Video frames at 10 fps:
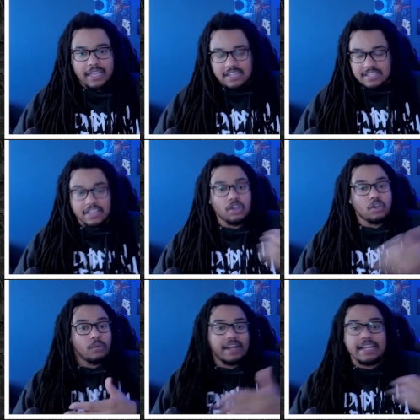it's like a
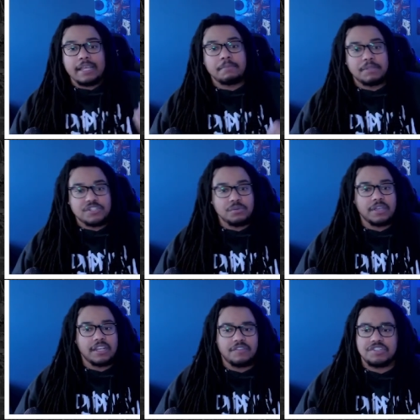great
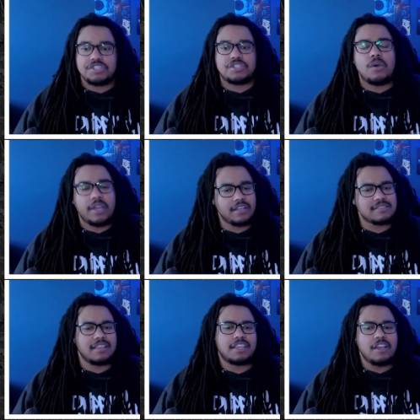in-between of just showing
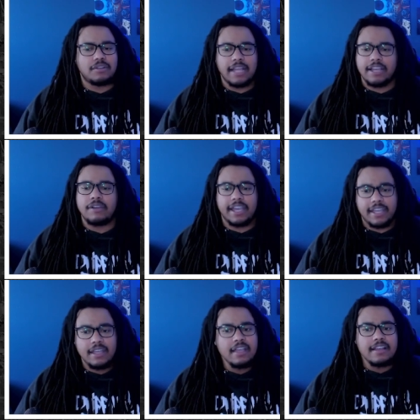us like, yo, like,
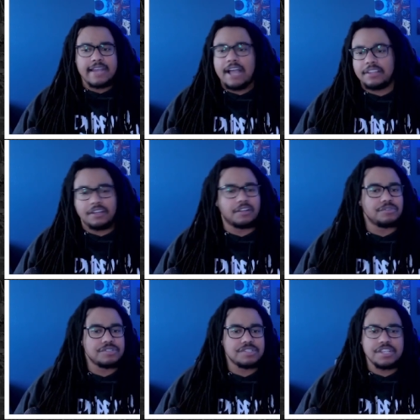okay, now that
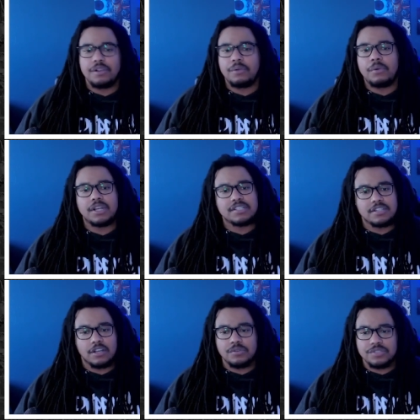Knuckles is here, what is
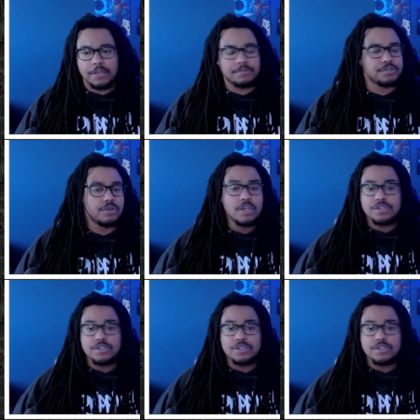Knuckles up to?